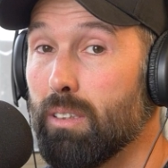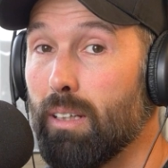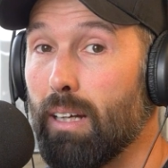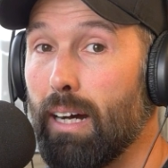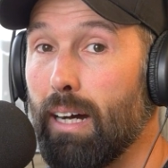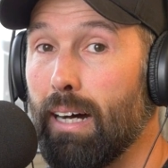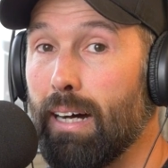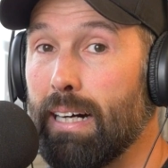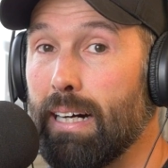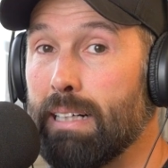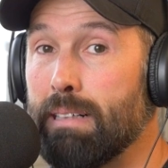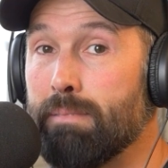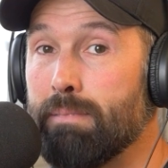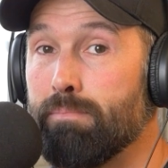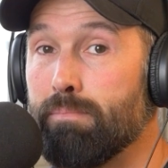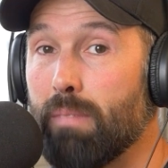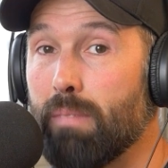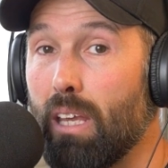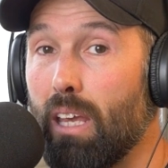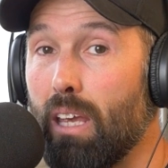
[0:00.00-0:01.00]
Um,
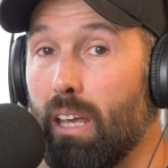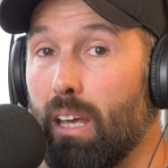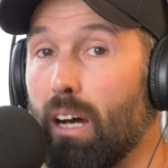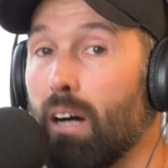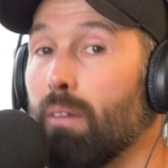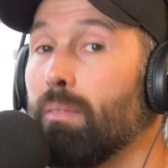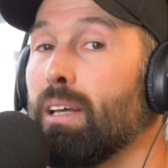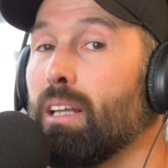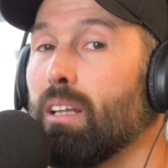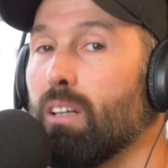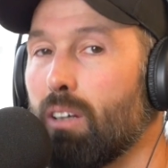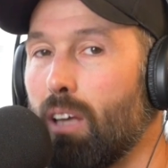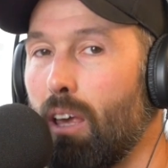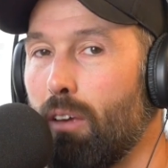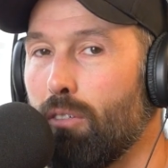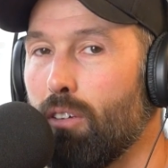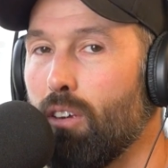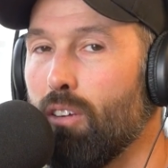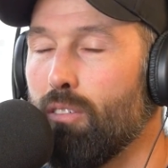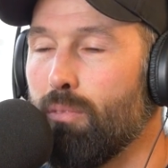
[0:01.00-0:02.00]
I mean, look, if
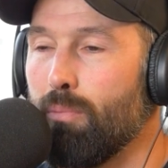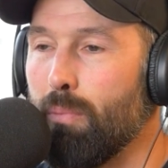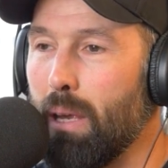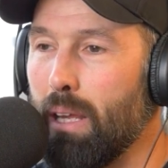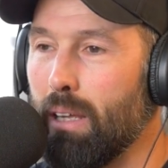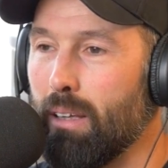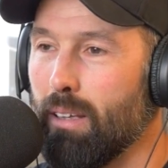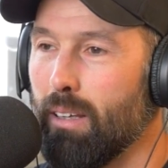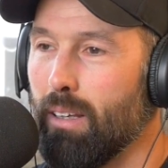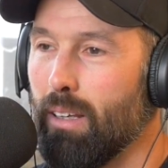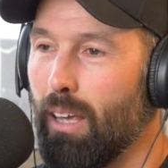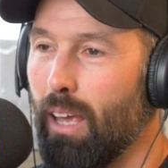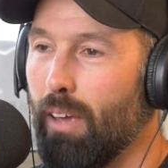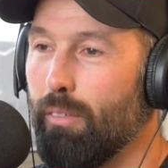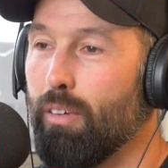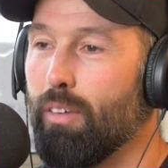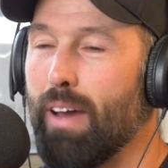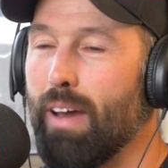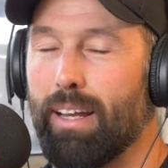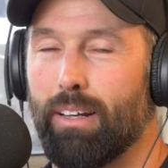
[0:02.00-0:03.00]
you've been, if
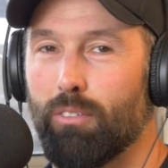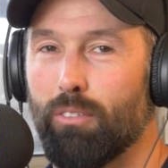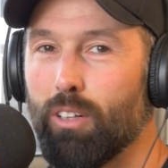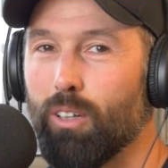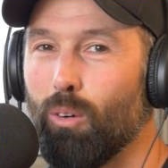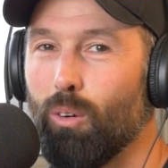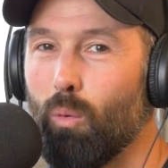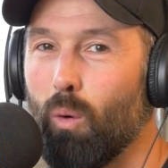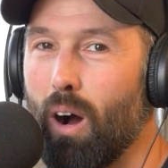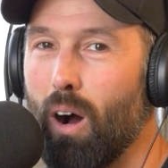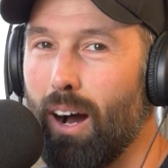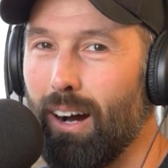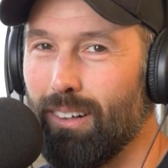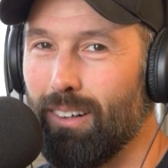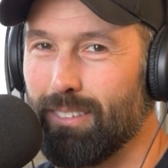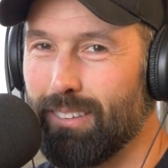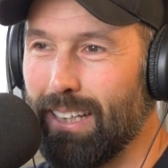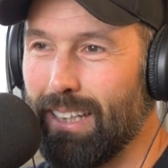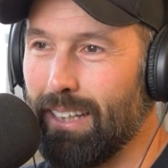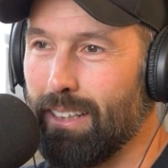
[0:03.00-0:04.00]
you've had a real wild
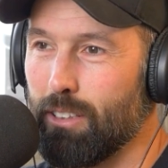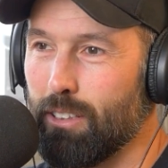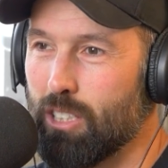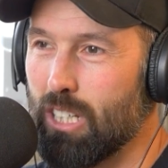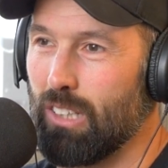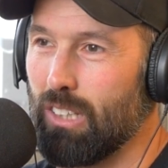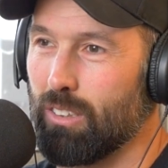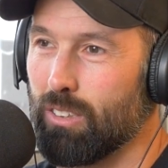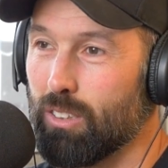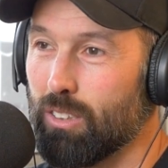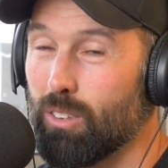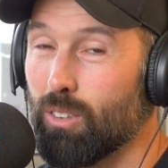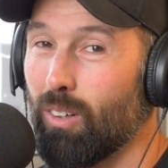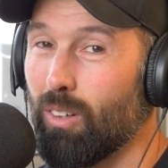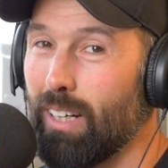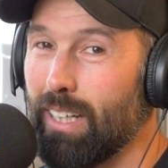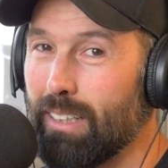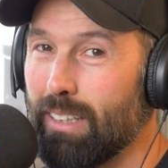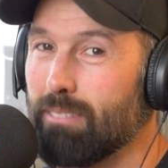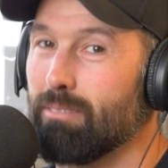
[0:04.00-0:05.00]
getting choked
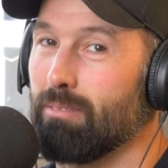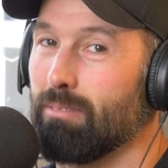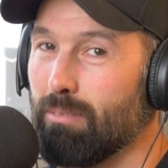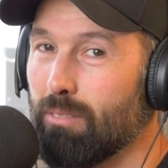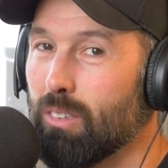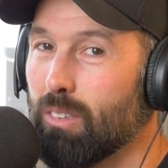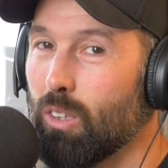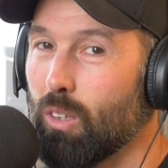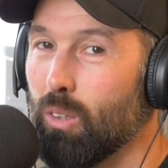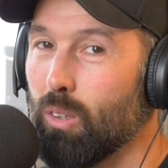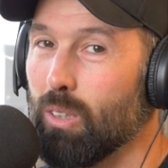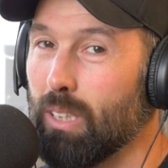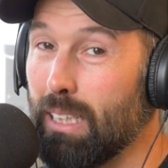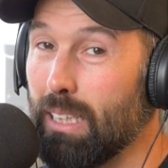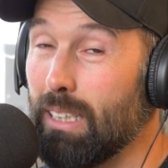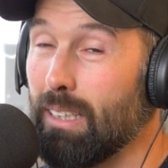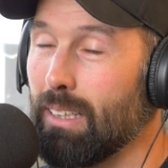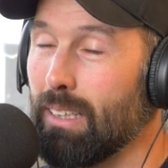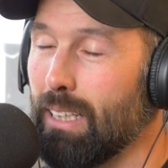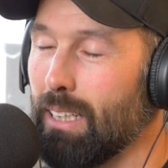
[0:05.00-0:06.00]
story, call in
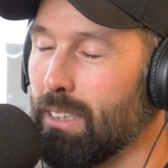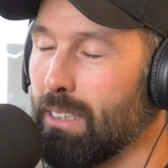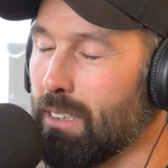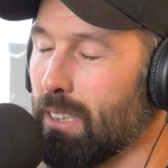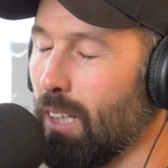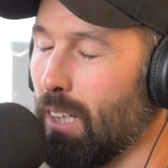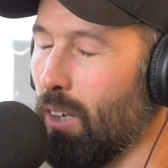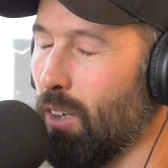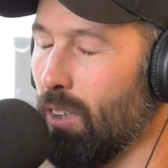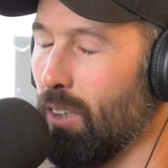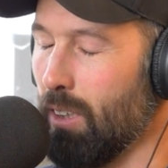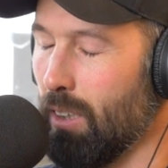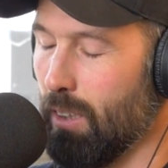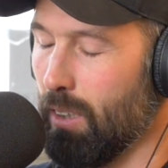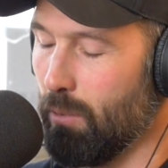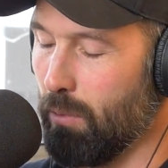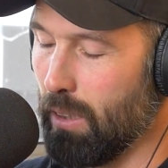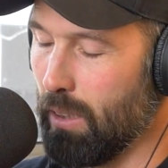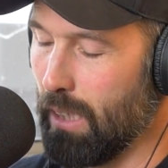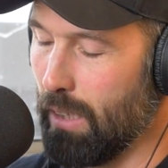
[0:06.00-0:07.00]
and let us know.
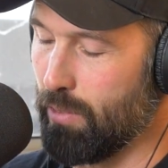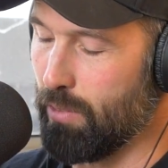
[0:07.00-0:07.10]
We'd love to